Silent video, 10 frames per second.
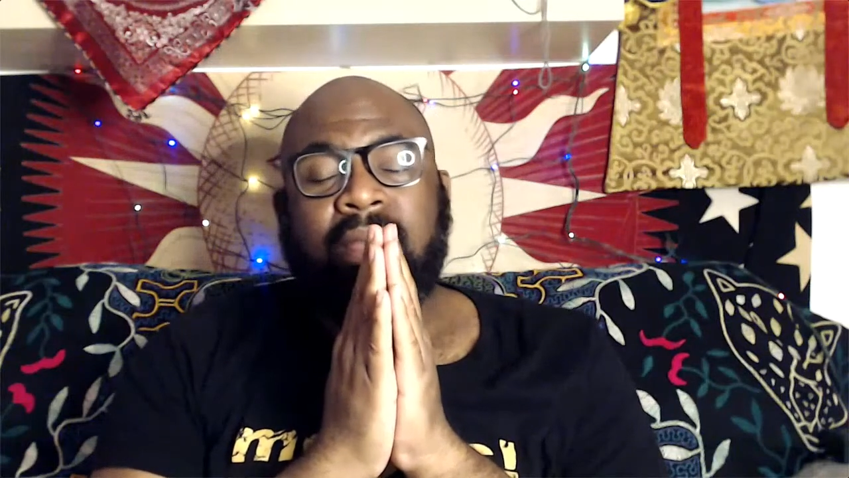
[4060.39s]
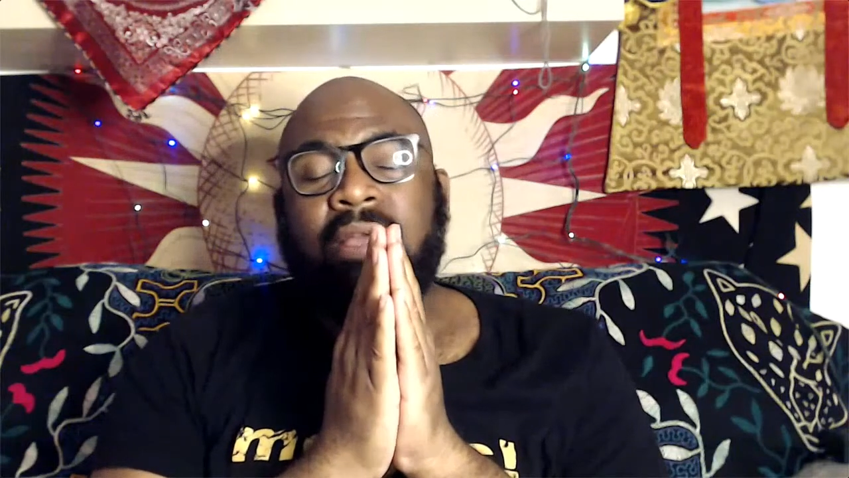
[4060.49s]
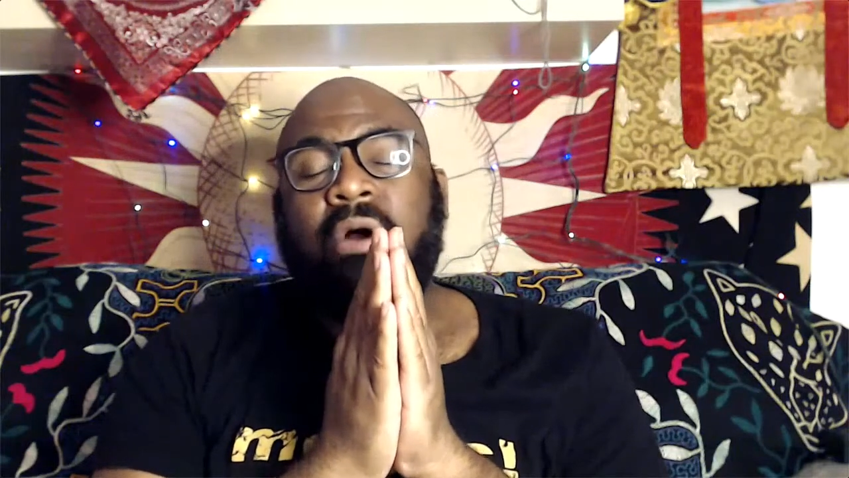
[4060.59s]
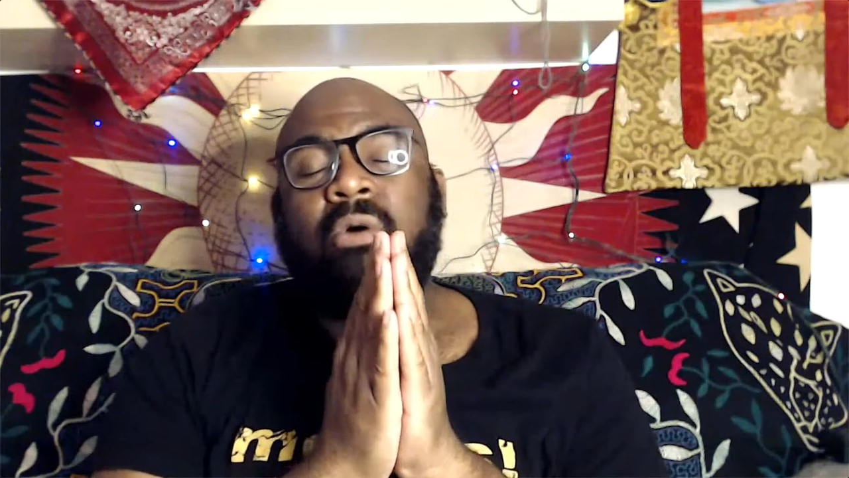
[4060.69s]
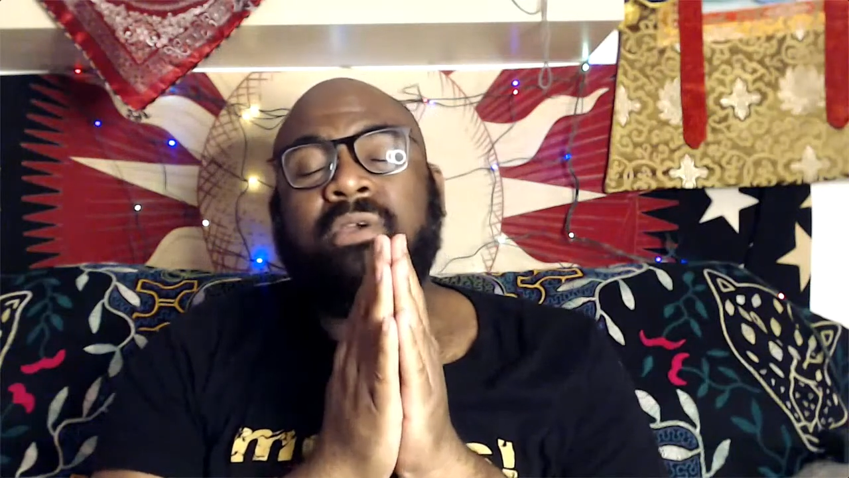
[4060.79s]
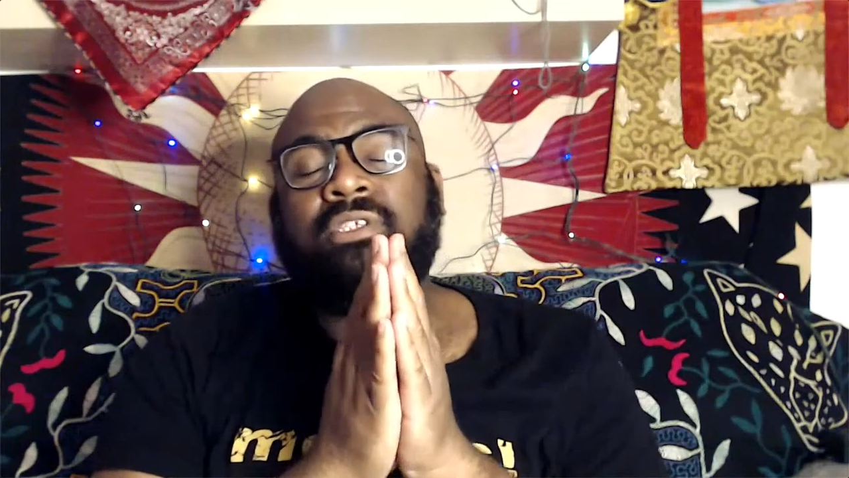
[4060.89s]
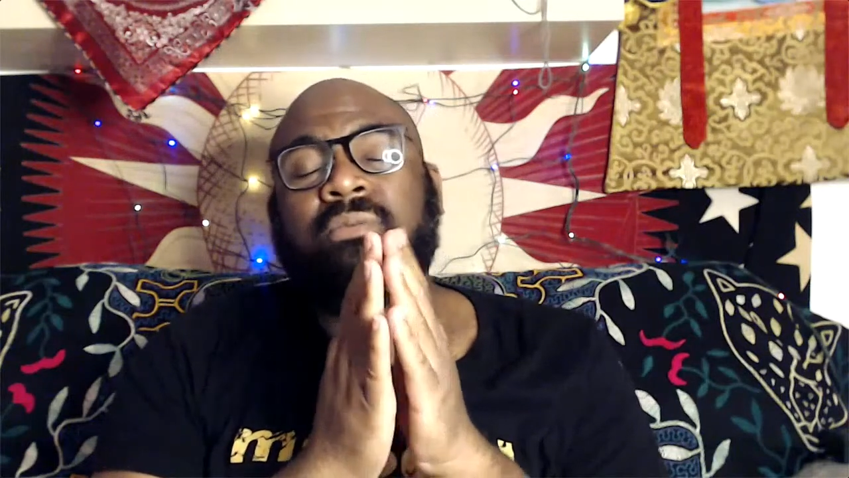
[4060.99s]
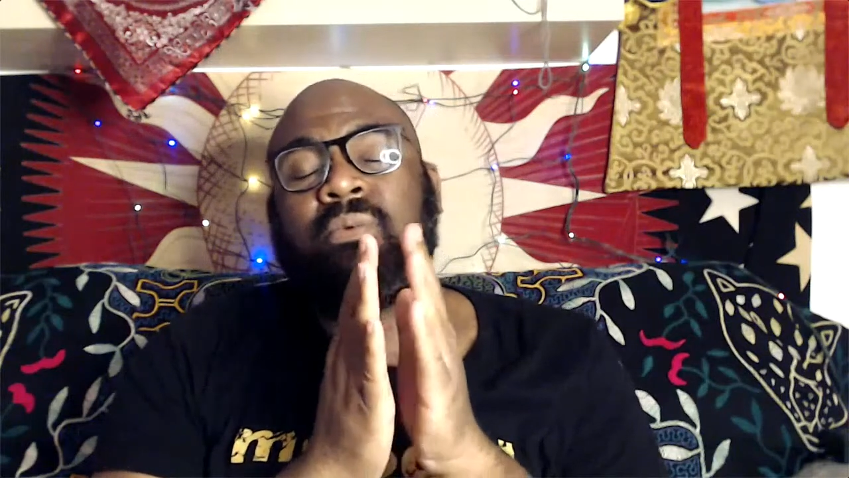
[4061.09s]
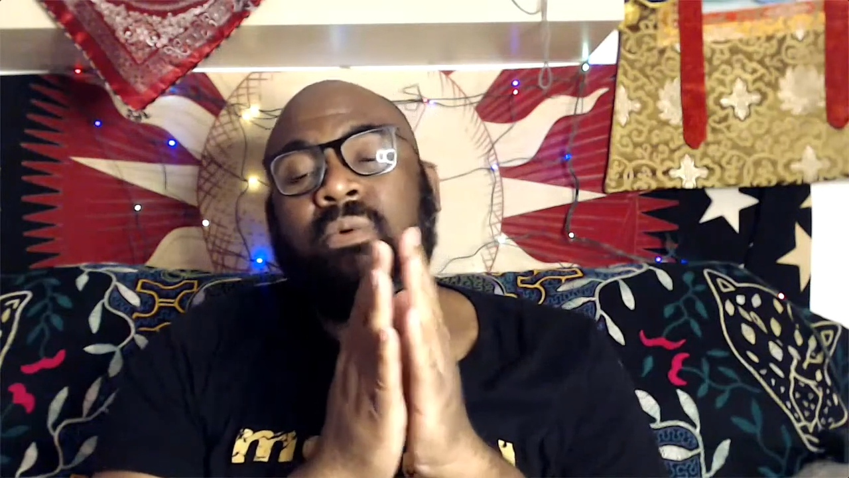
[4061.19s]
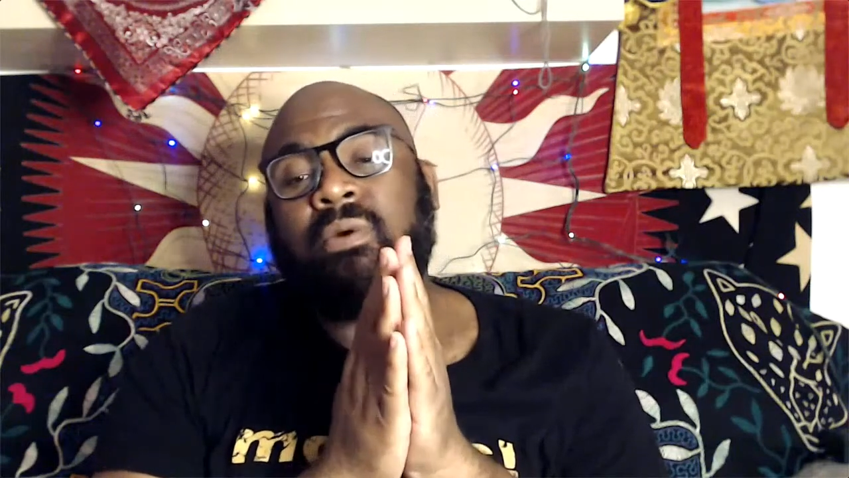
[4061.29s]
I always
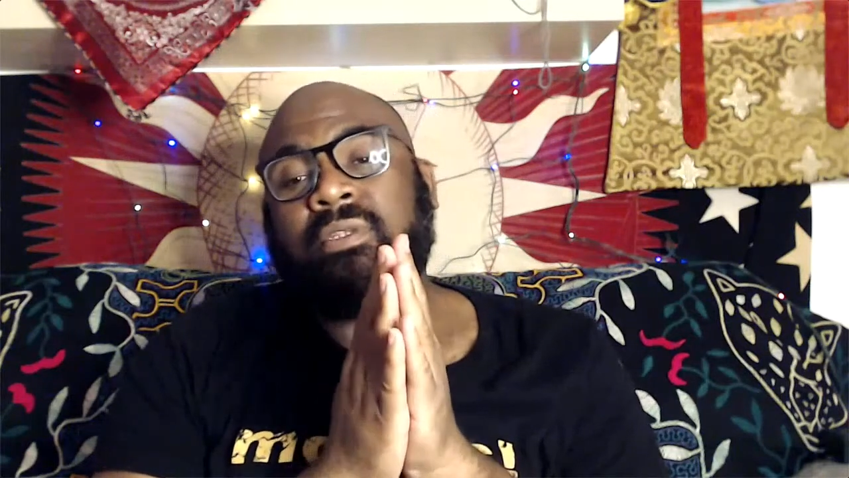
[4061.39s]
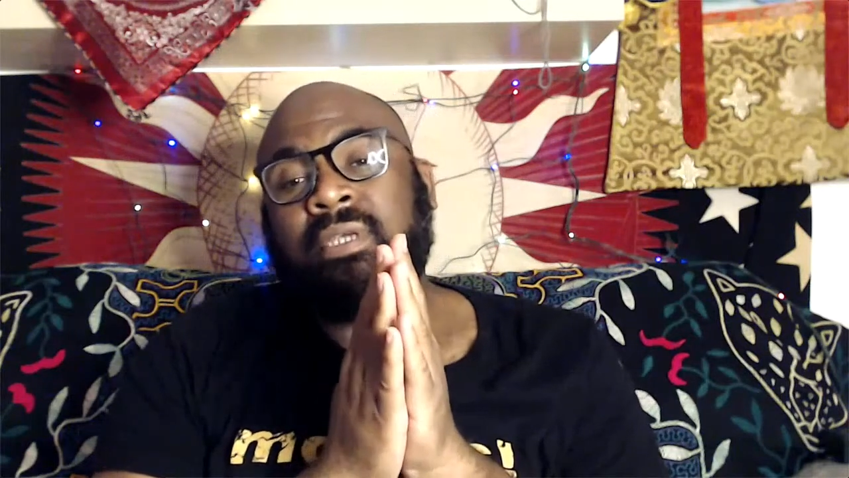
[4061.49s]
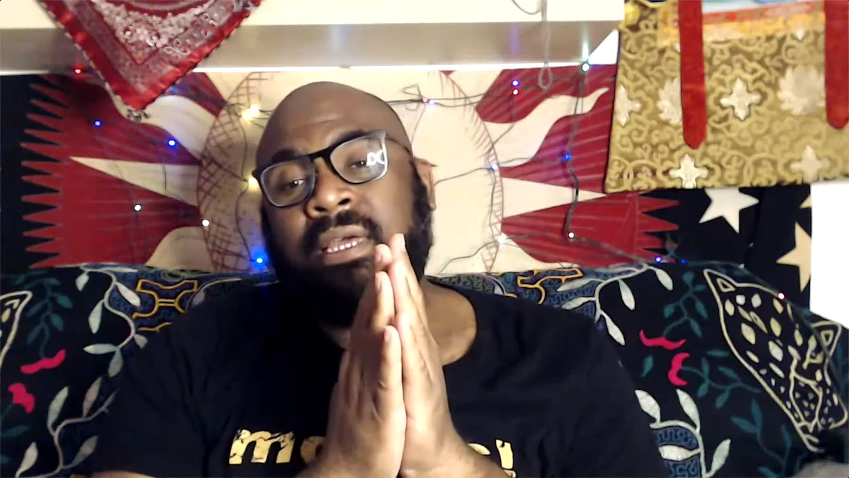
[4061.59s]
support